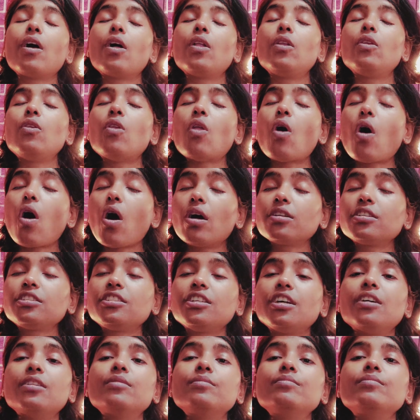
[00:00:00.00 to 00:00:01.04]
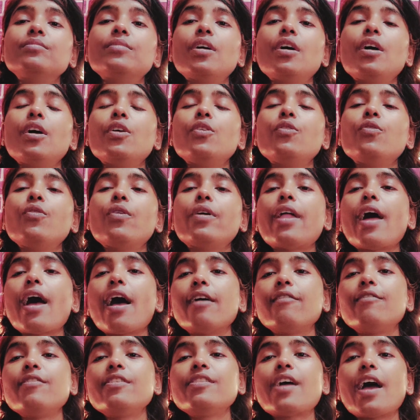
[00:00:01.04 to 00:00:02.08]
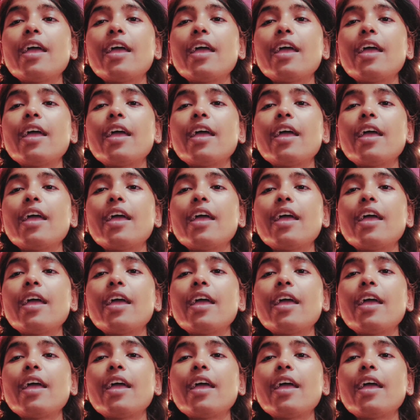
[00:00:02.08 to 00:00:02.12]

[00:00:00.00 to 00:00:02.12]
long term you are having the